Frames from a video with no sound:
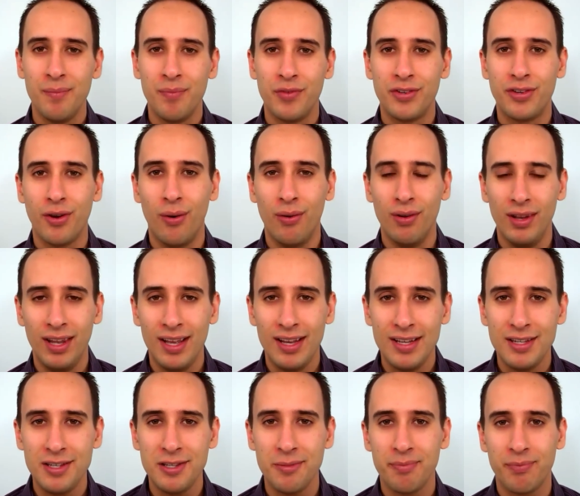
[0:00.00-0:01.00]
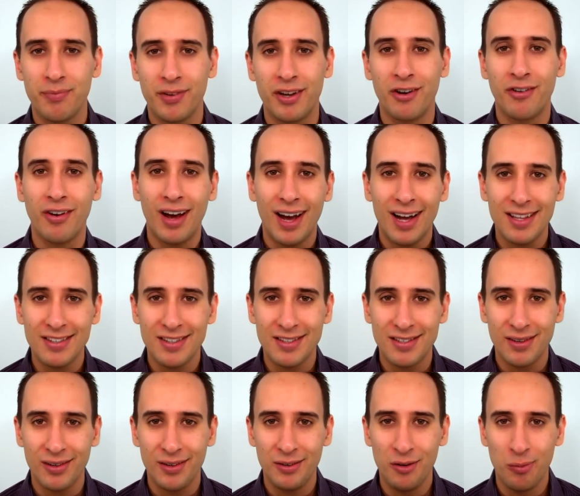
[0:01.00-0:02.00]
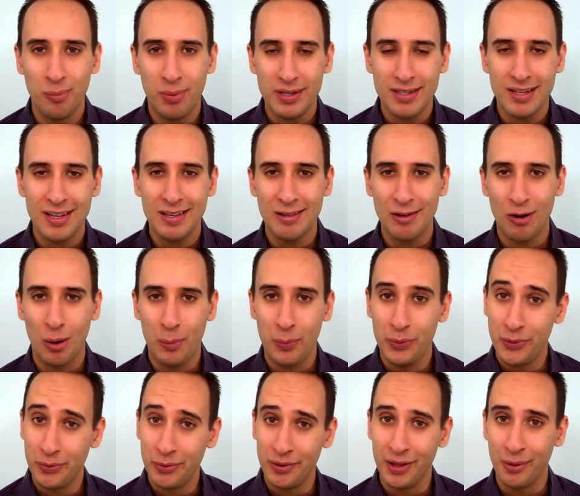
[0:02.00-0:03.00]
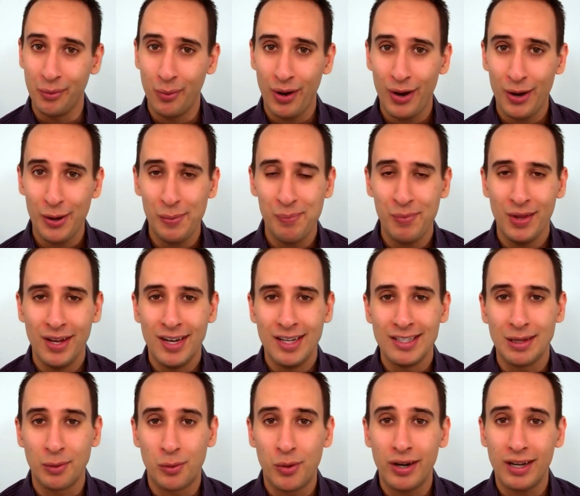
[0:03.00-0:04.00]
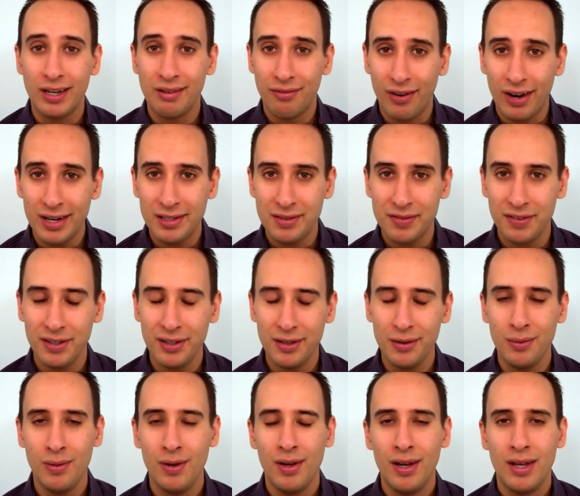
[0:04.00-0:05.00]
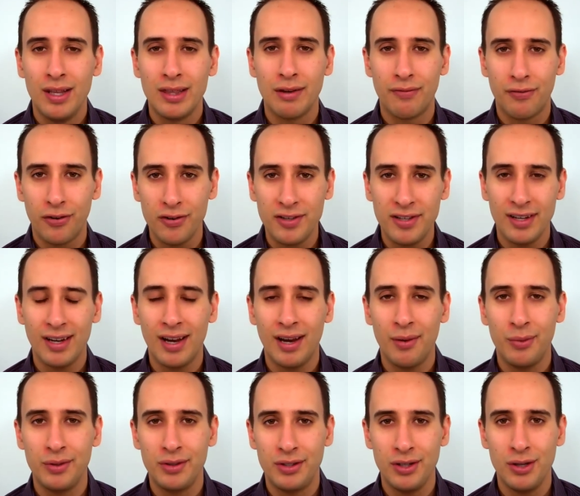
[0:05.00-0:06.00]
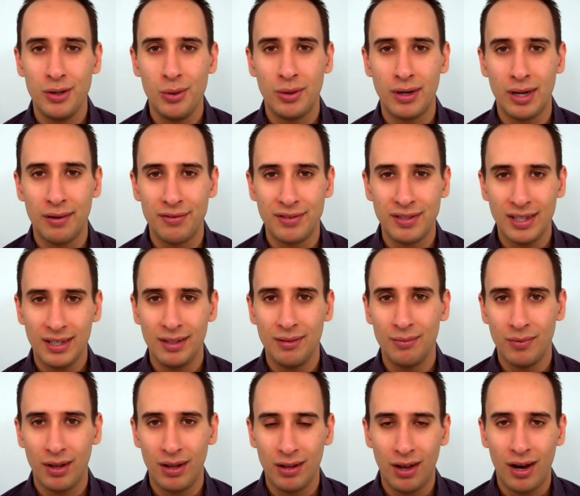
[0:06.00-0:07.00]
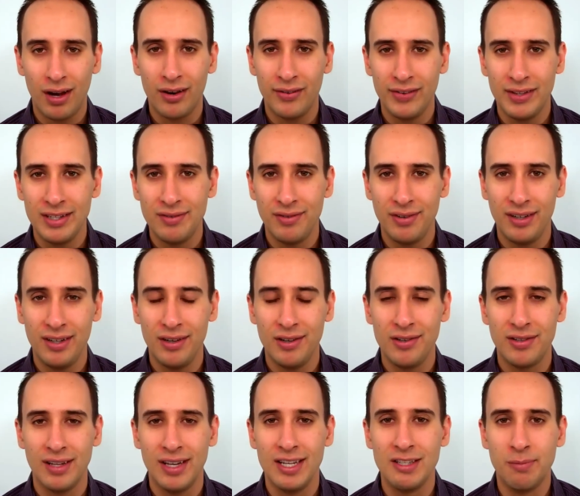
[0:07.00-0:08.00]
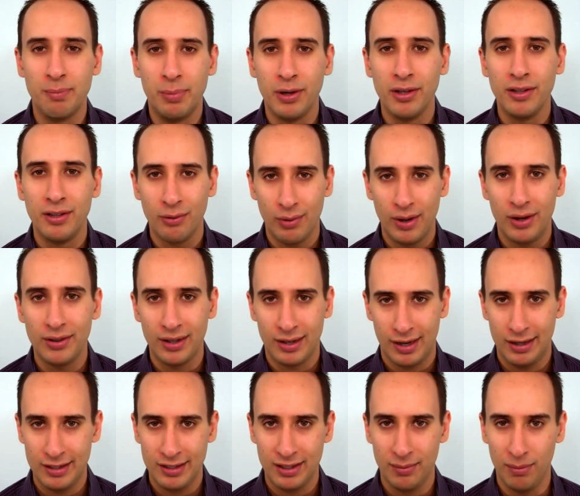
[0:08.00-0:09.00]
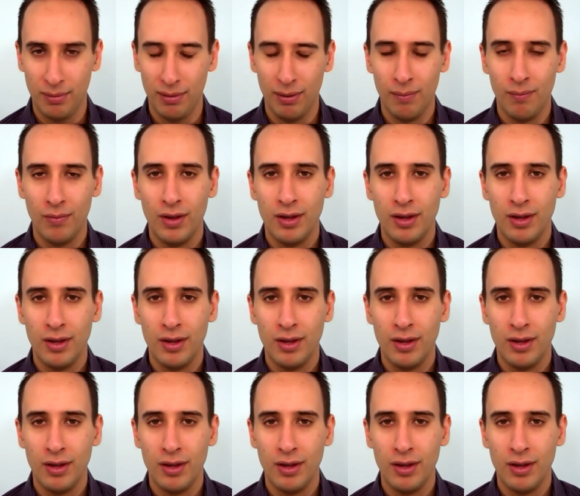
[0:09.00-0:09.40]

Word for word: So Liz, congrats on starting a new business. I hope you do really well. Some quick advice for you. The first thing I would do, and I've said it a lot on these videos, is build around the customer.